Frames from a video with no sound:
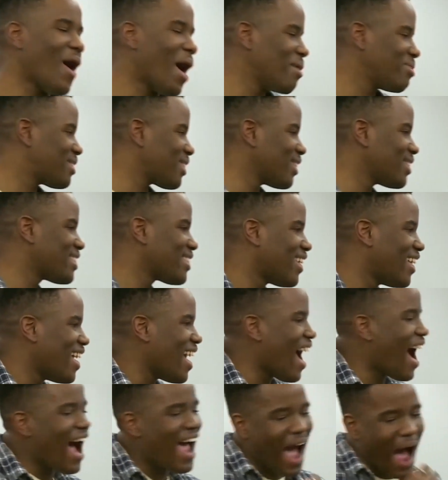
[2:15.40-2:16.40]
I'm so sorry.
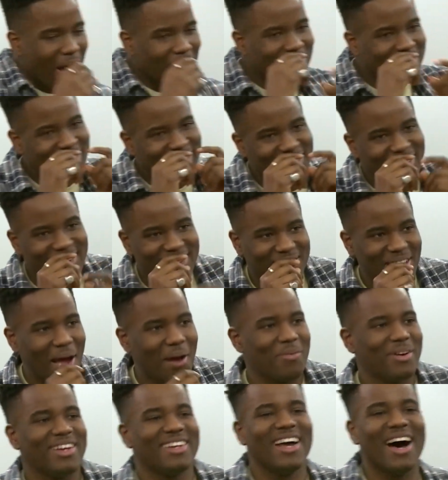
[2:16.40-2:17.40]
I, I'm just gonna
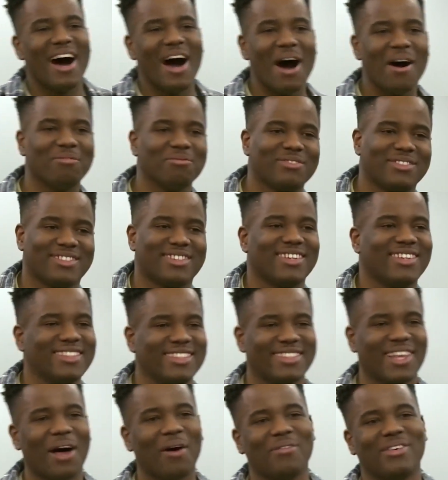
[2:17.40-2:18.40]
stop it now. I'm just gonna
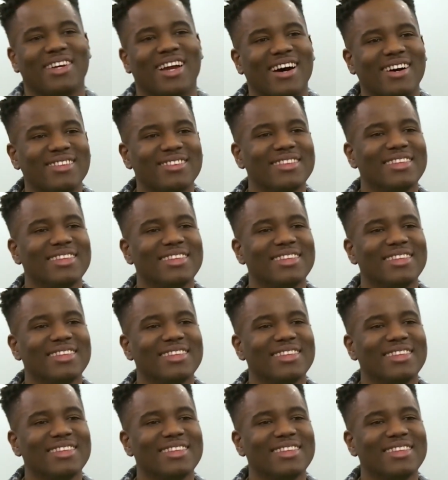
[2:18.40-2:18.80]
stop it now.